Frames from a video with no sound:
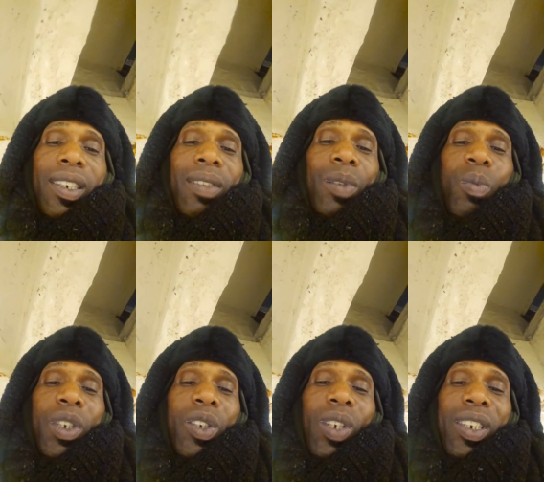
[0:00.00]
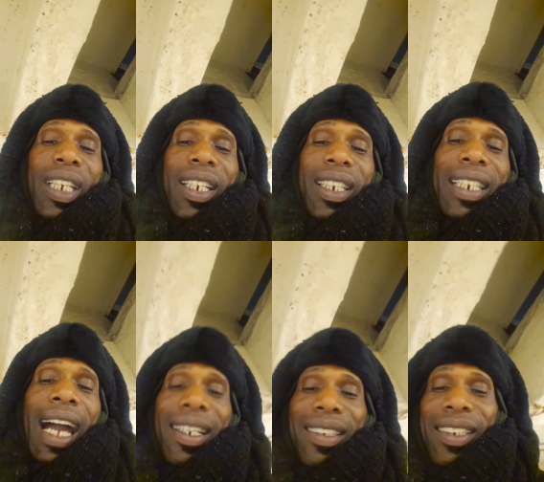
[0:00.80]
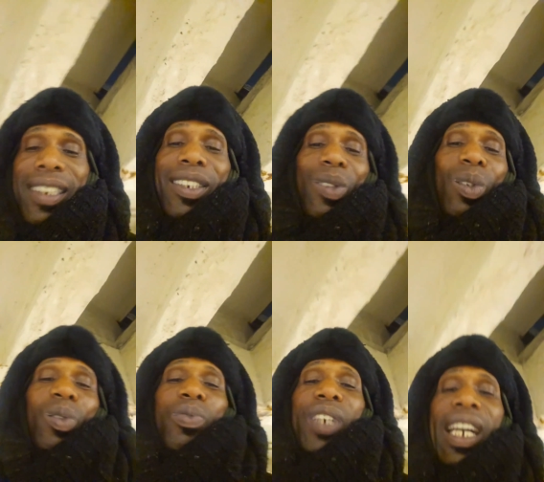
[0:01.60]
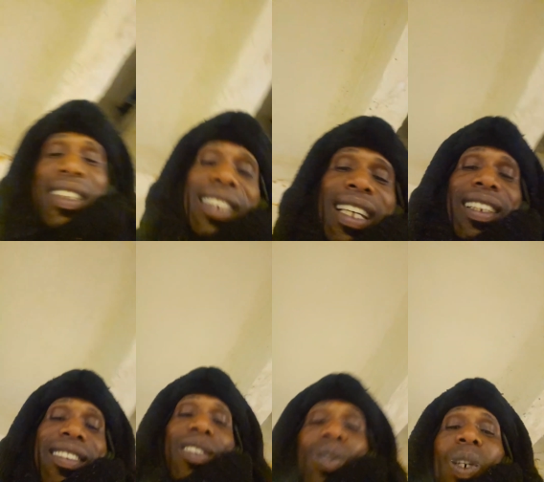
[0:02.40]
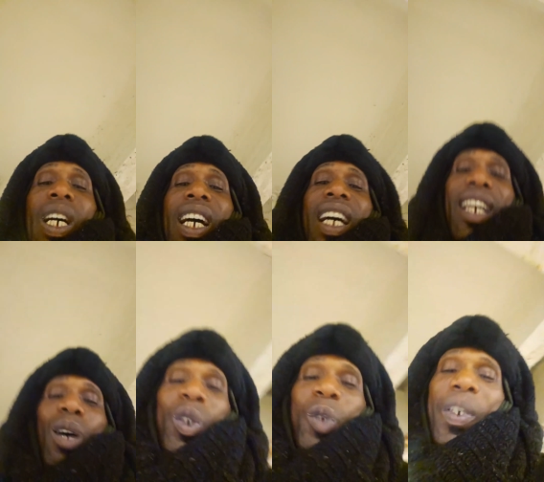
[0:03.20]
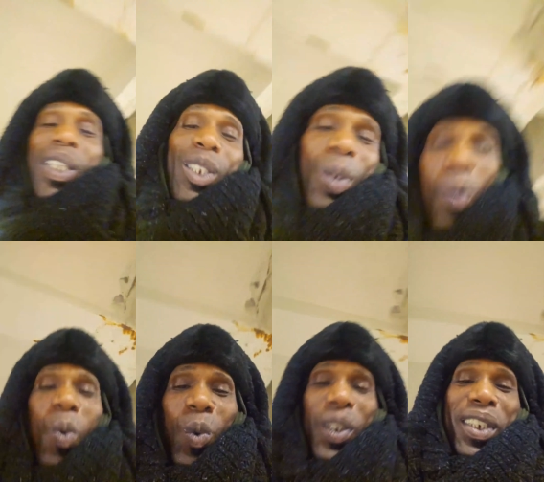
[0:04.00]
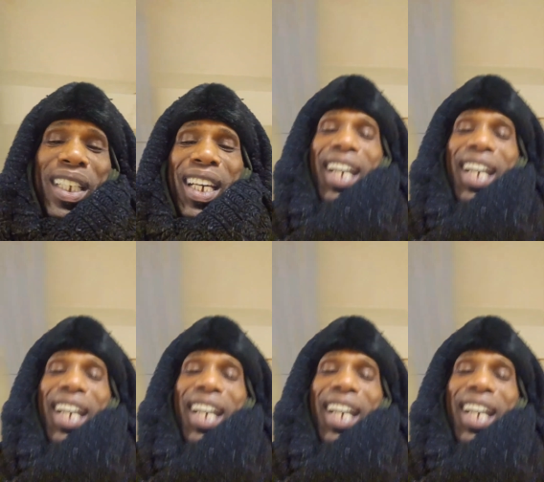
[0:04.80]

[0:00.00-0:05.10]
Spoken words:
What you mean dressed like a doctor? Get your goofy ass out of here, too. It always be the dudes.